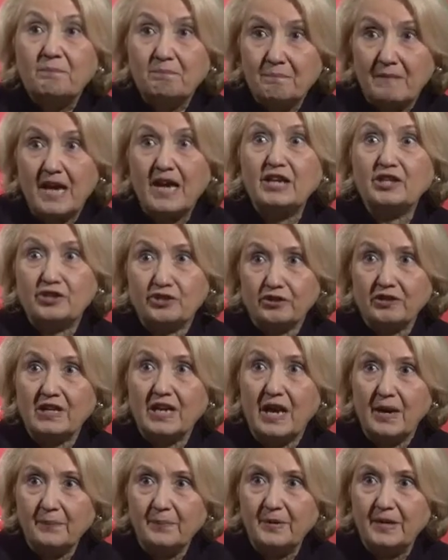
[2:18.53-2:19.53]
major
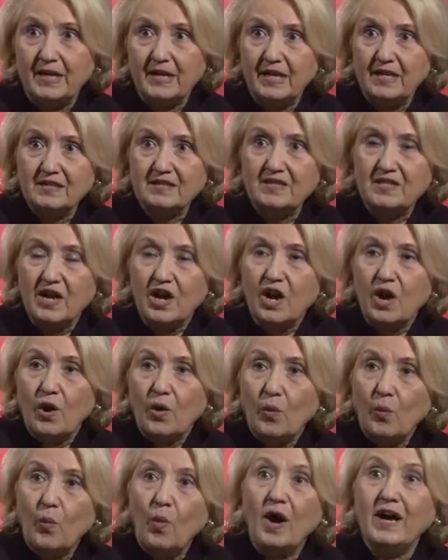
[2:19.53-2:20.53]
companies
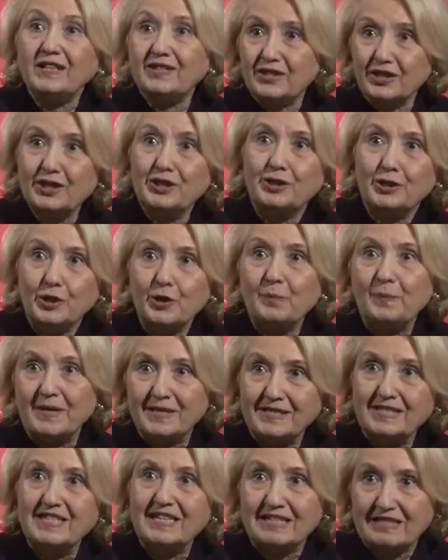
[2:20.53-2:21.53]
want to do
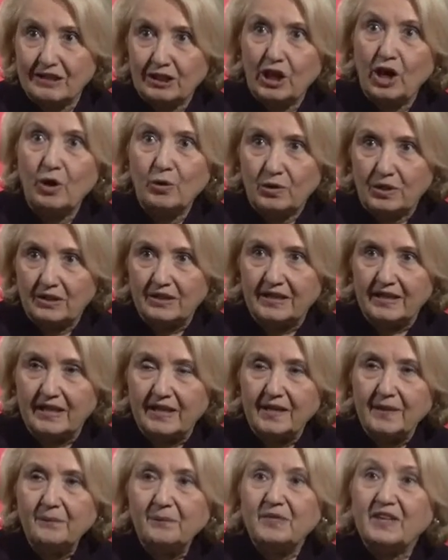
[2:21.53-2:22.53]
business locally